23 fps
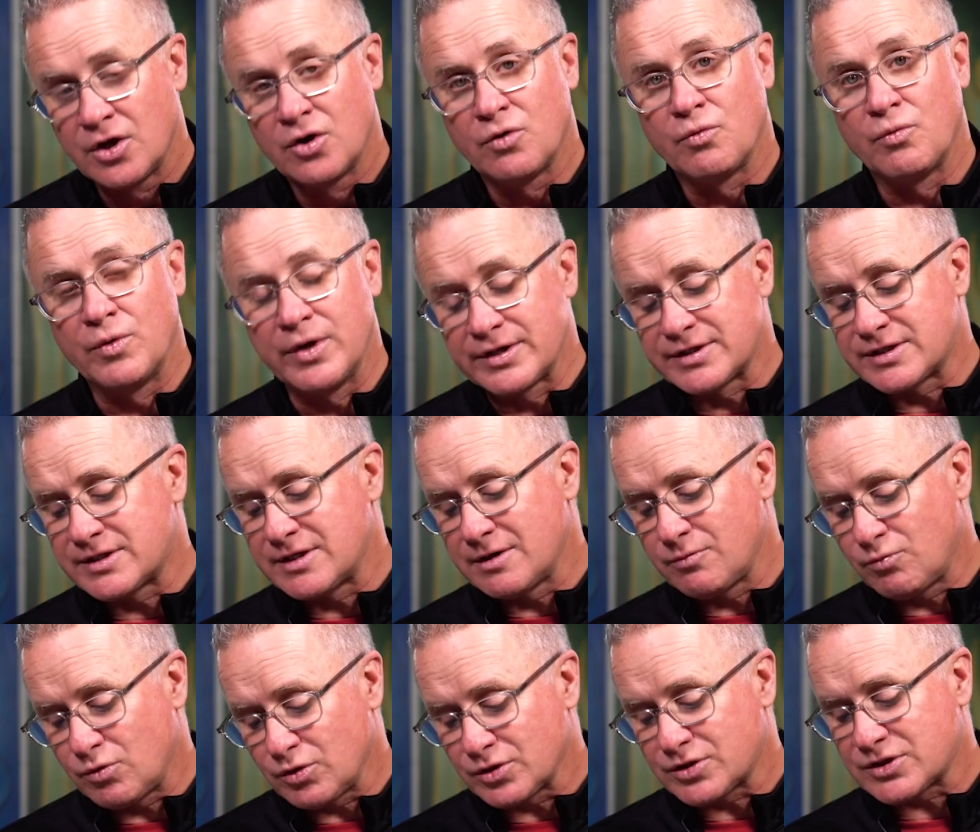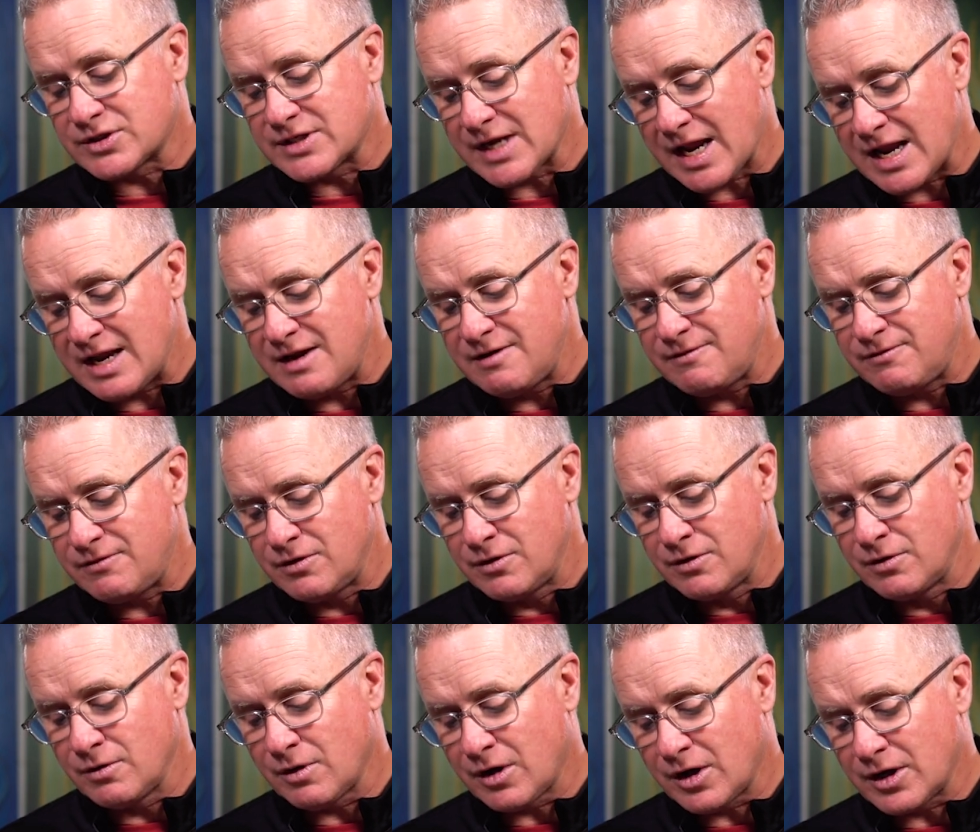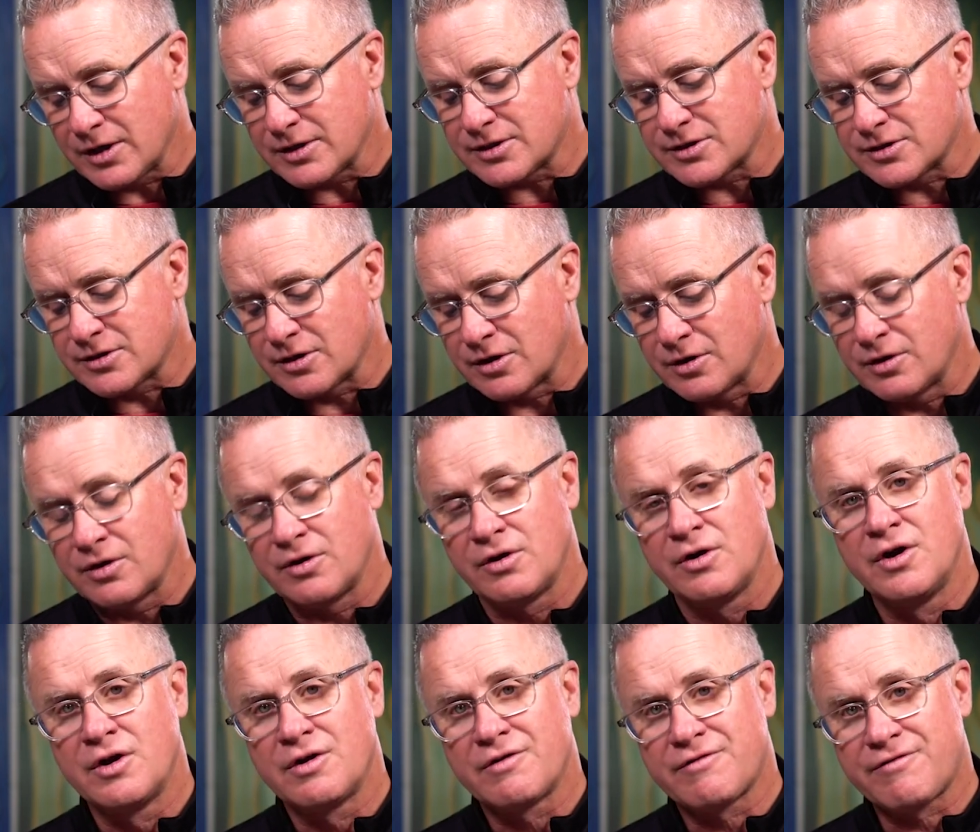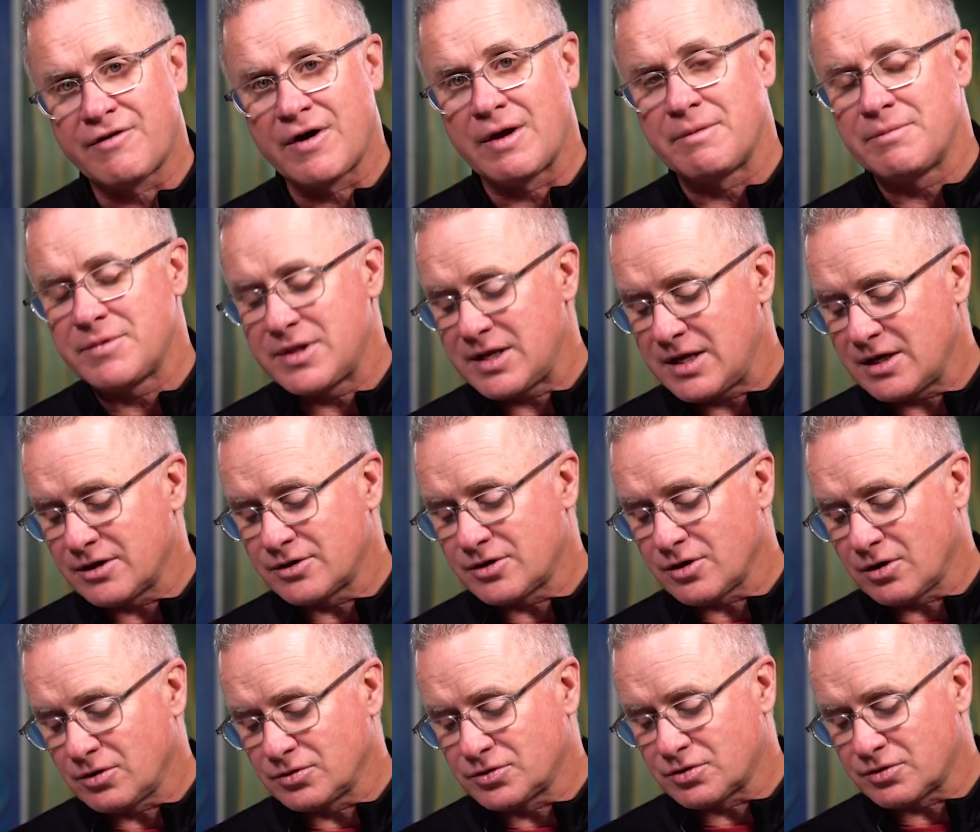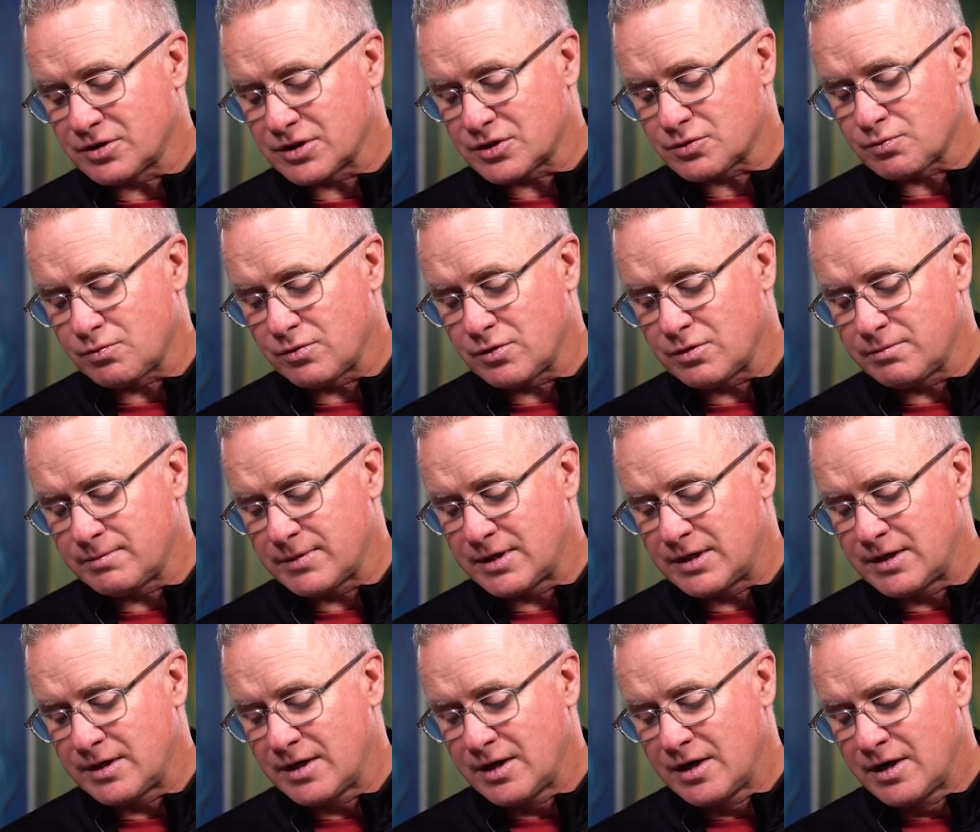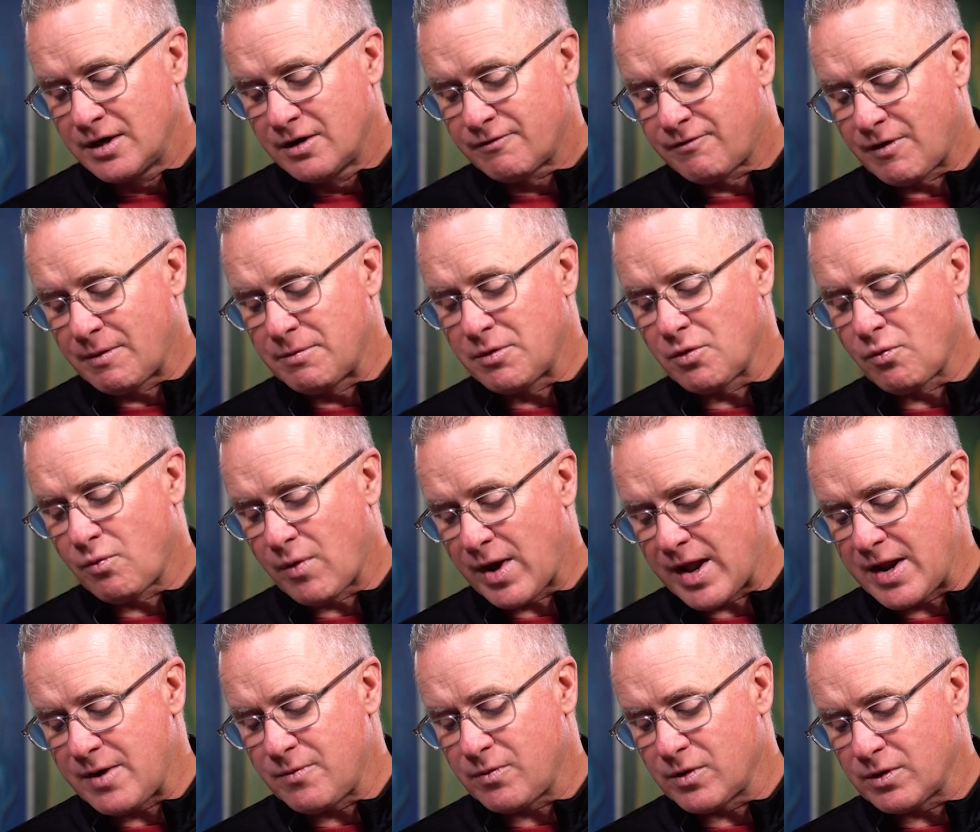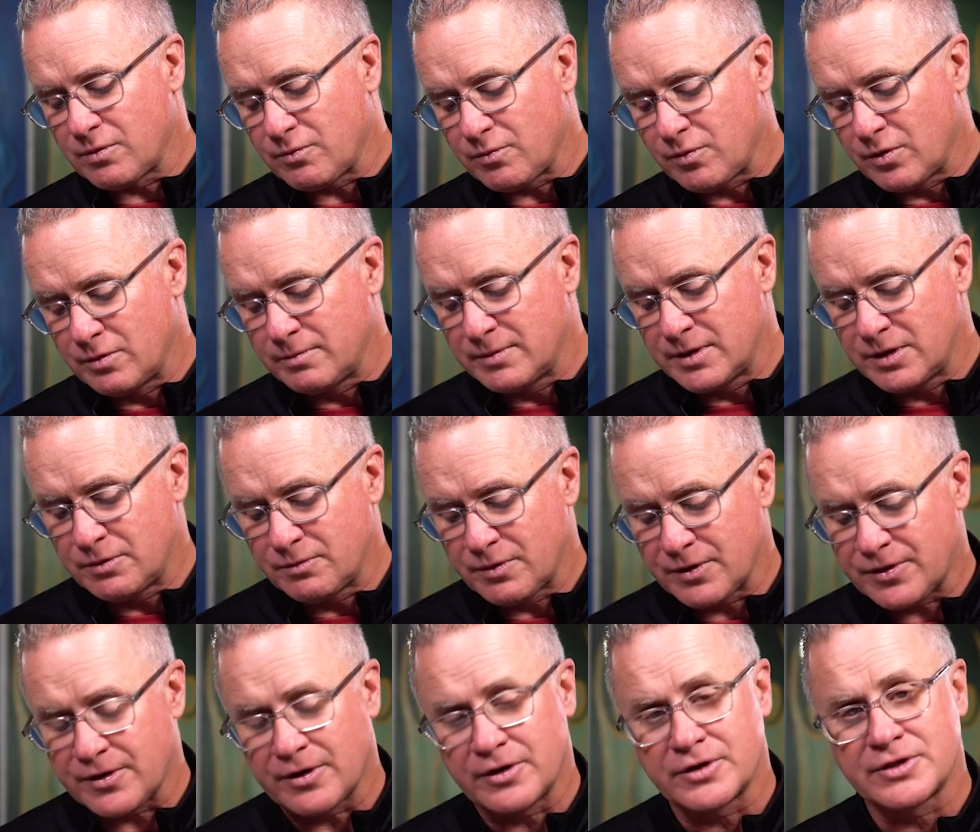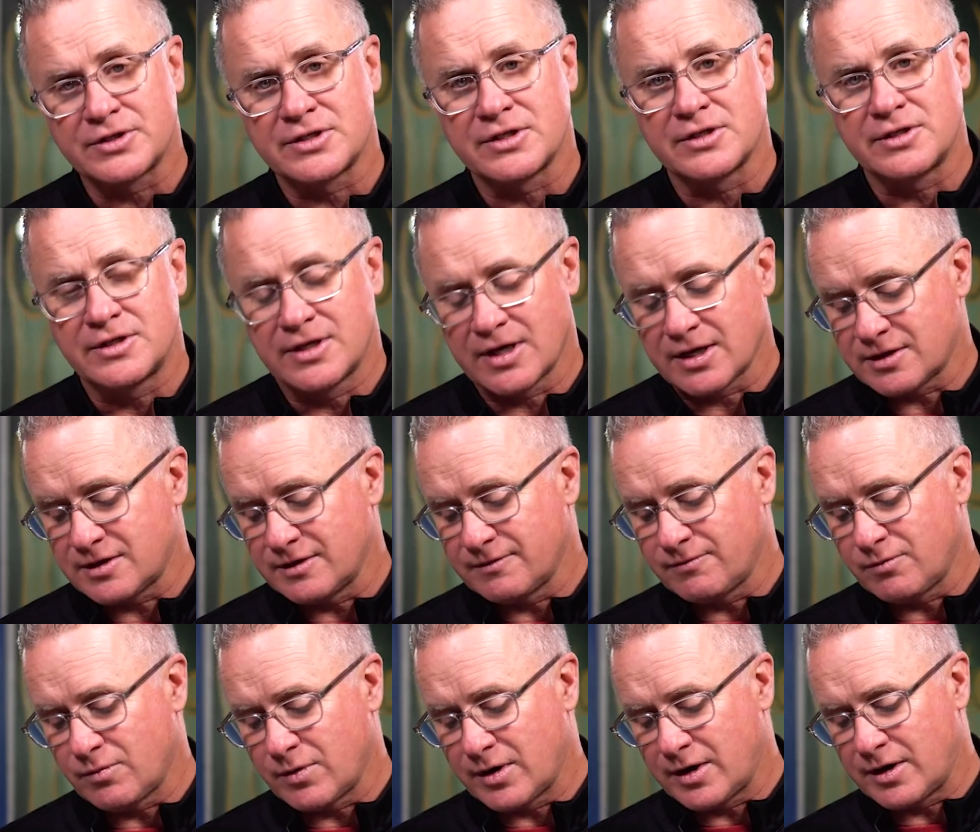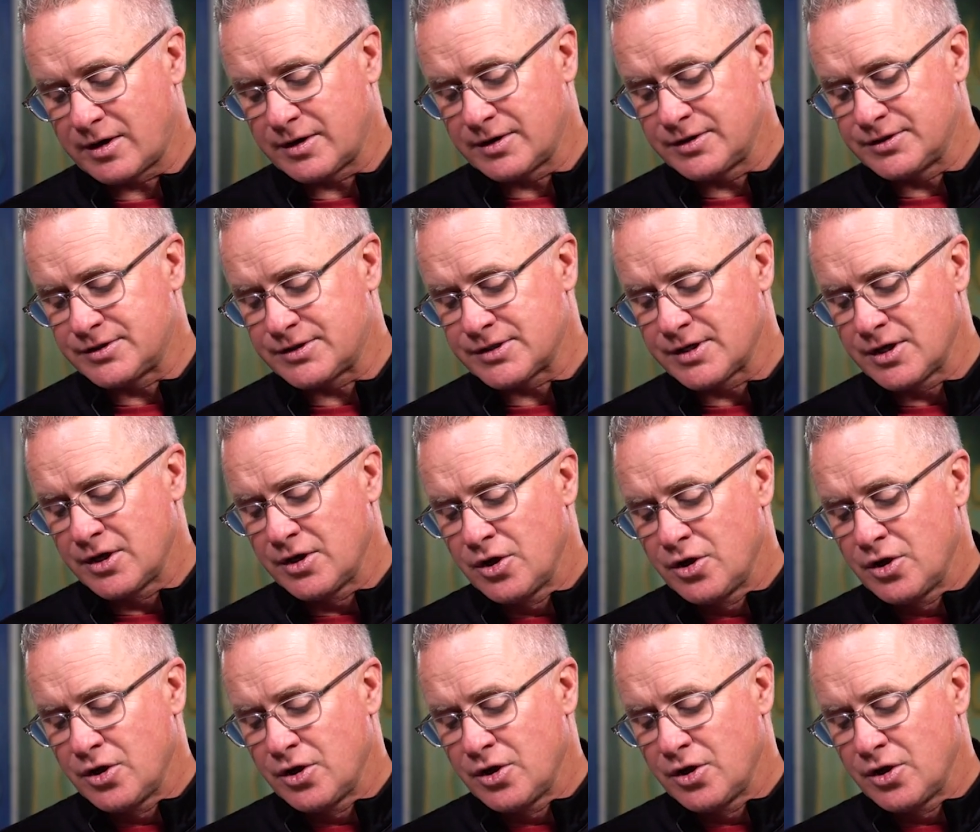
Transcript: Wisdom will save you also from the adulterous woman, from the wayward woman with her seductive words,